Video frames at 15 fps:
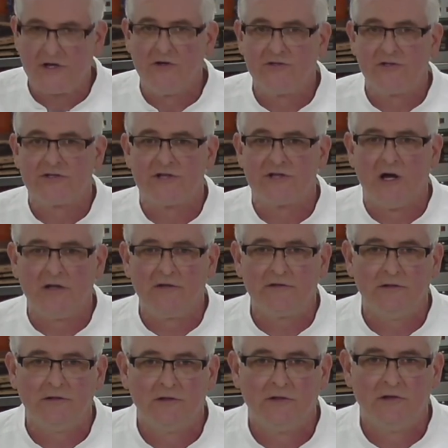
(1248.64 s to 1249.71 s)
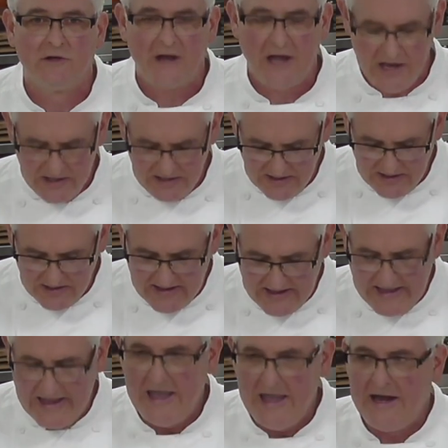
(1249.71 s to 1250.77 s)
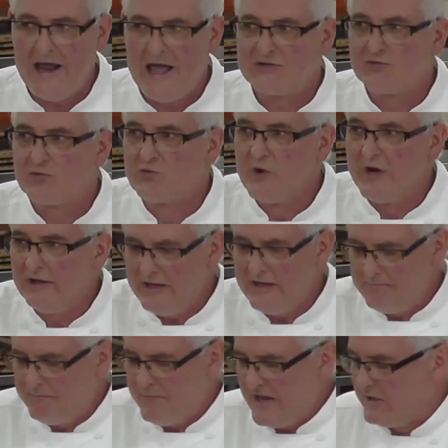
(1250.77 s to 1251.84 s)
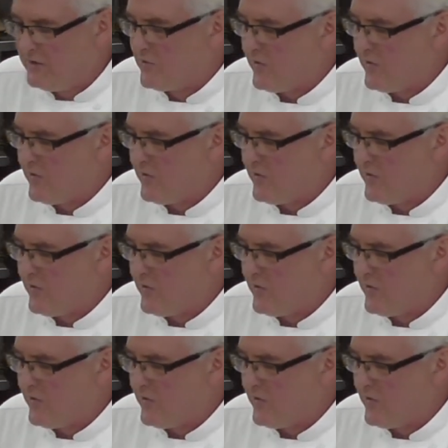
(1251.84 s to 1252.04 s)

kosher salt, okay? It has really big